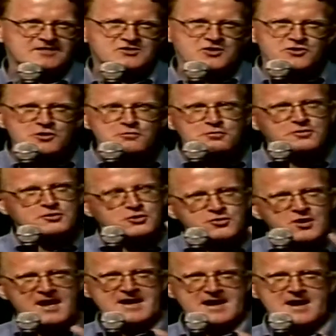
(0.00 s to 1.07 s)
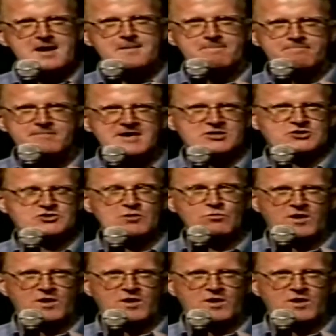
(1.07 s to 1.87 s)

It's a youth training ministry,